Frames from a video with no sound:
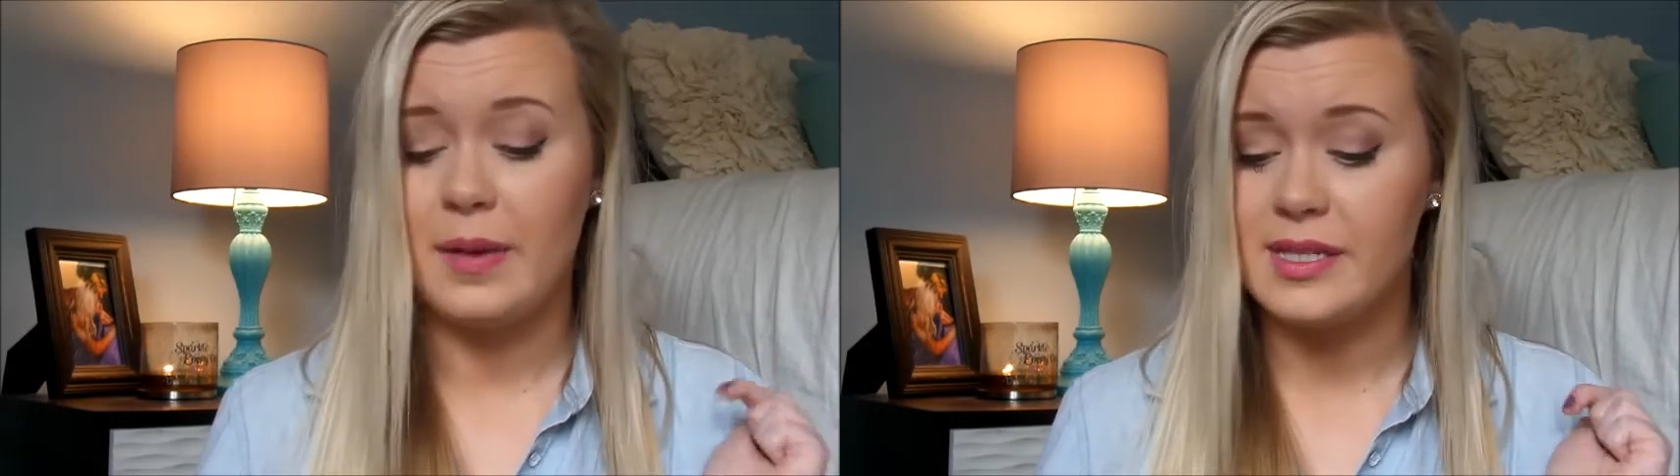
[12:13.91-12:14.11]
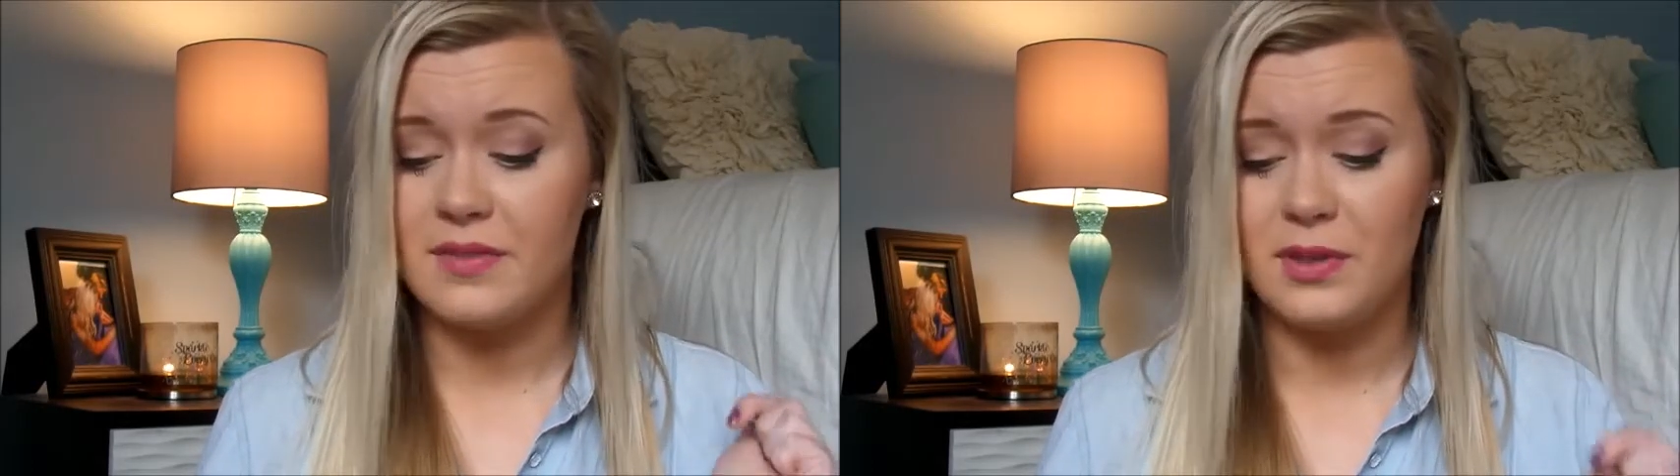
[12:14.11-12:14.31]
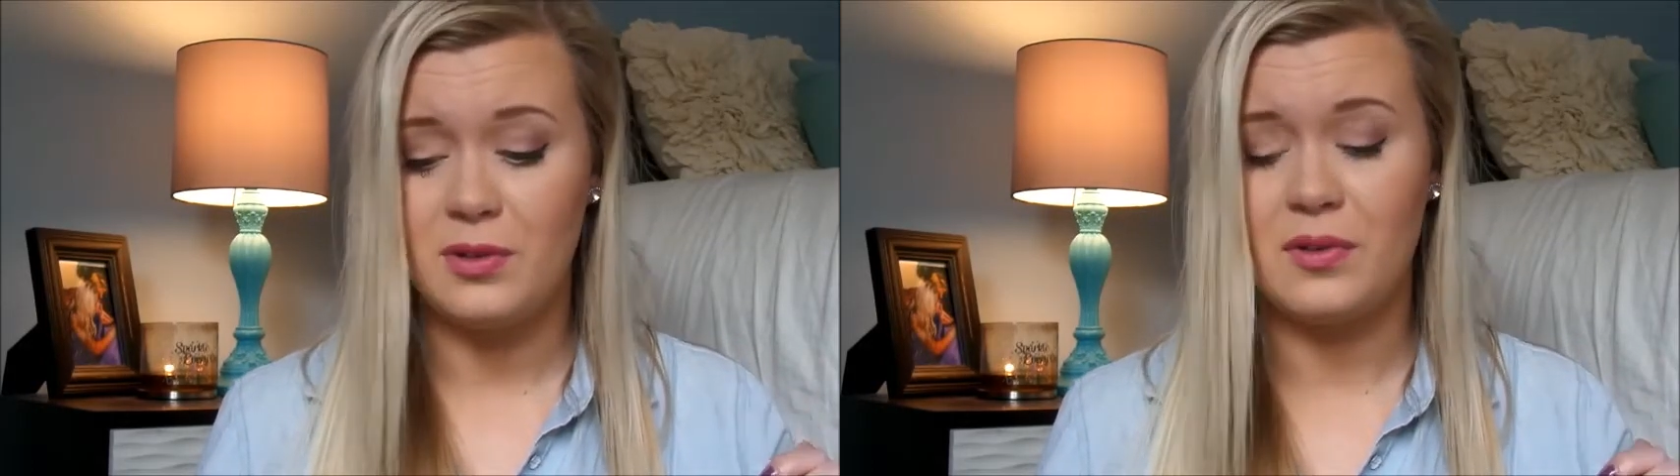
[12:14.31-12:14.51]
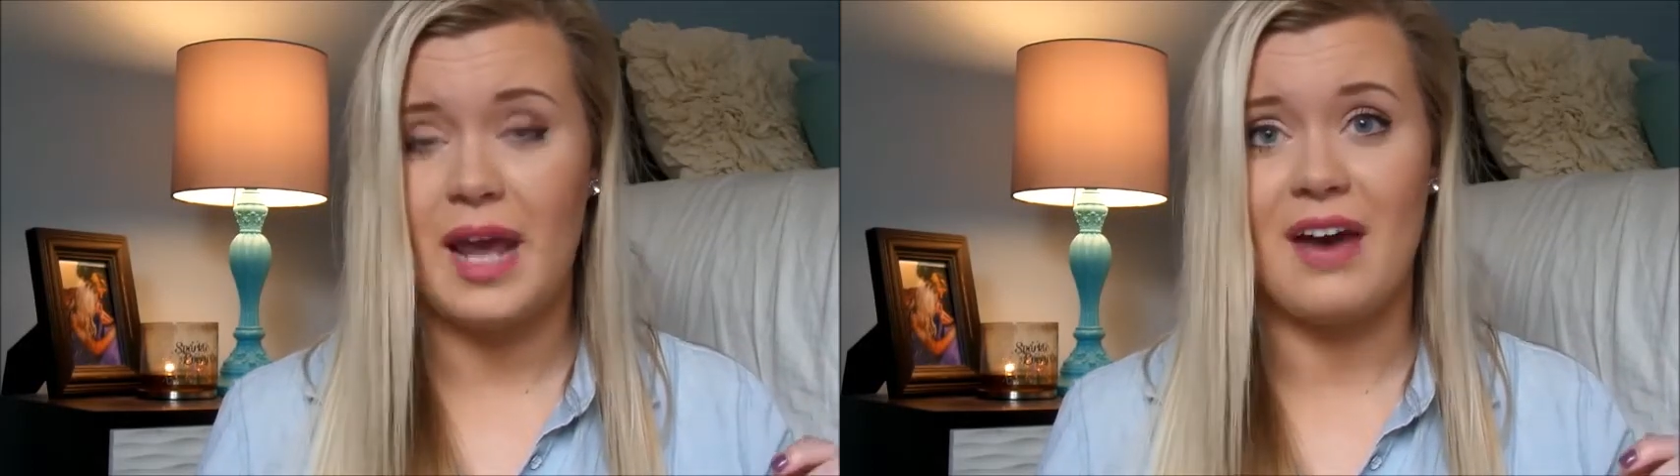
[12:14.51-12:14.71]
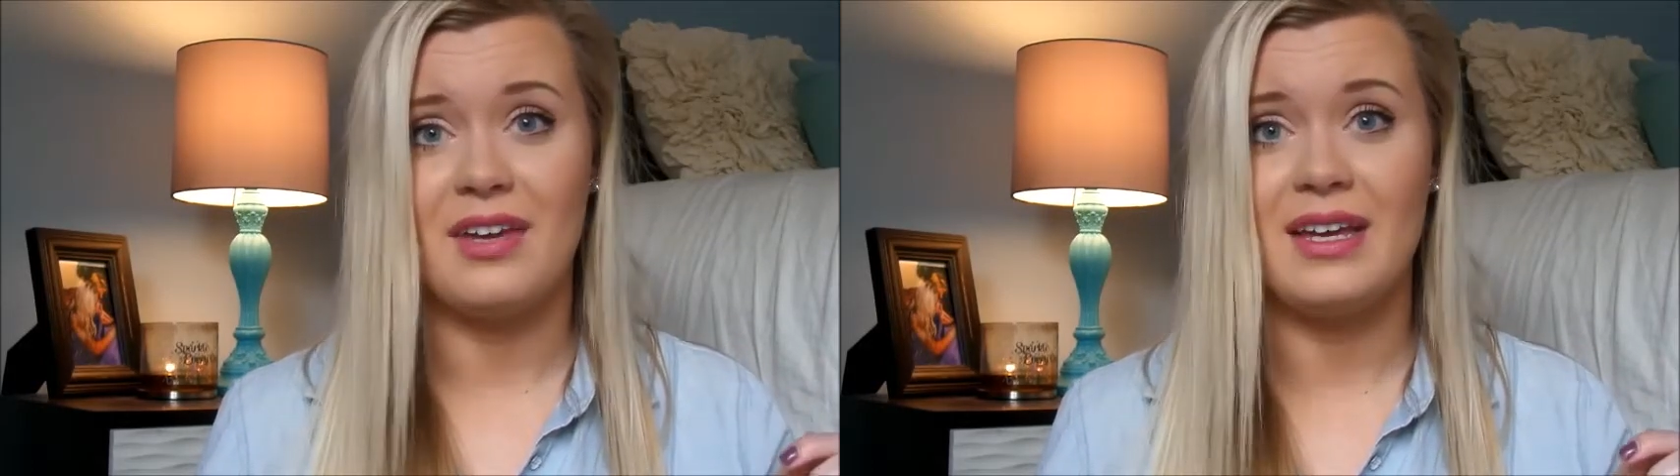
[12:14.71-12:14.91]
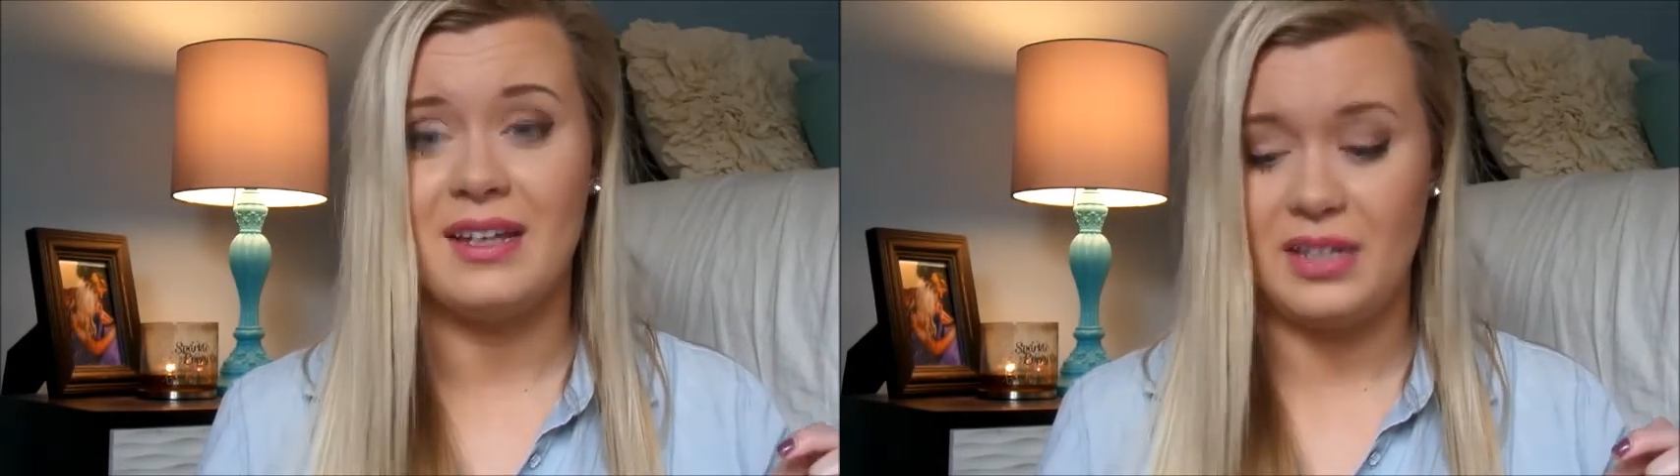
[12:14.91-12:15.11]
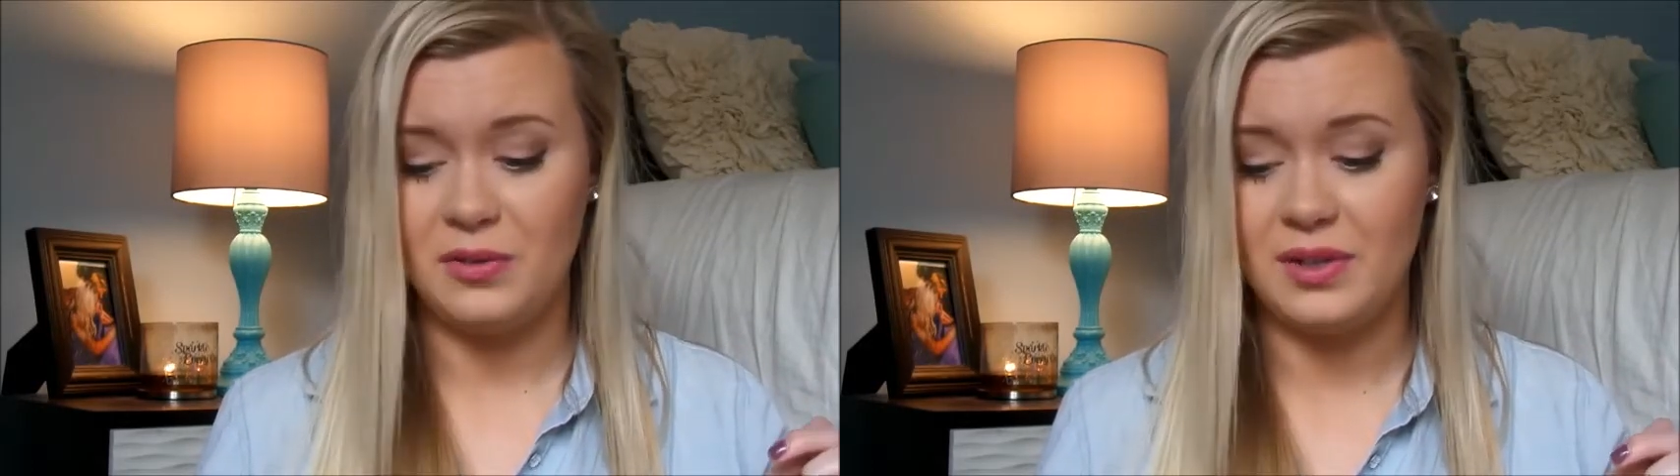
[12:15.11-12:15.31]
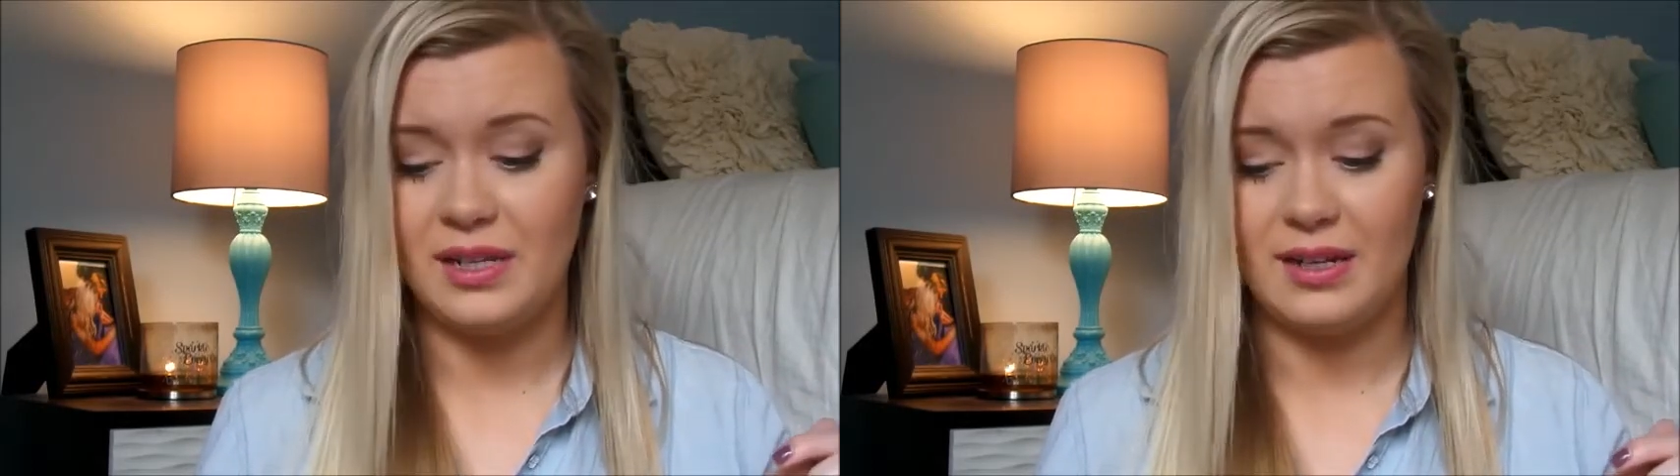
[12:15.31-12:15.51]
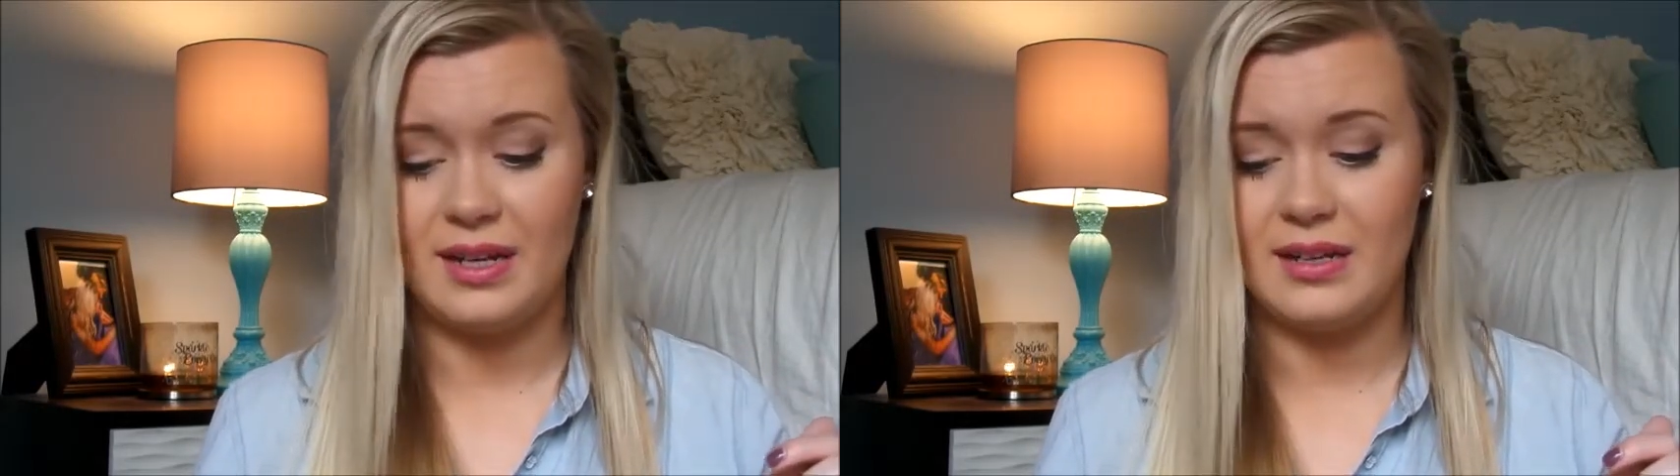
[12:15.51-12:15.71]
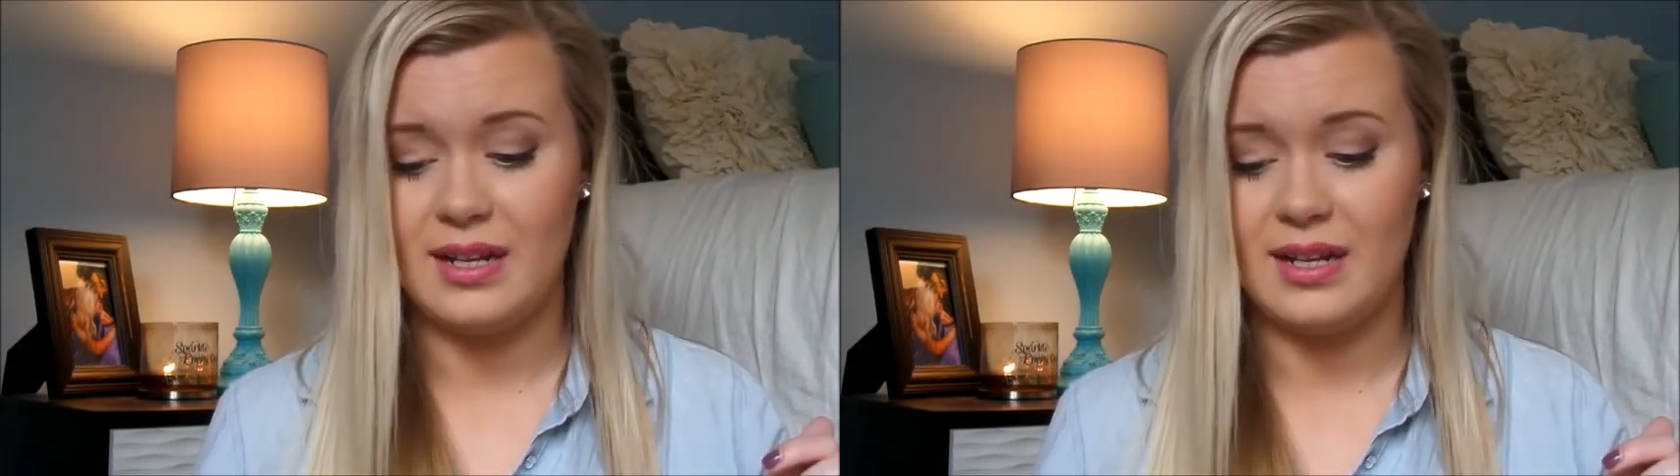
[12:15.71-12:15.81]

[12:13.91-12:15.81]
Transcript: because if you don't have it, you need it.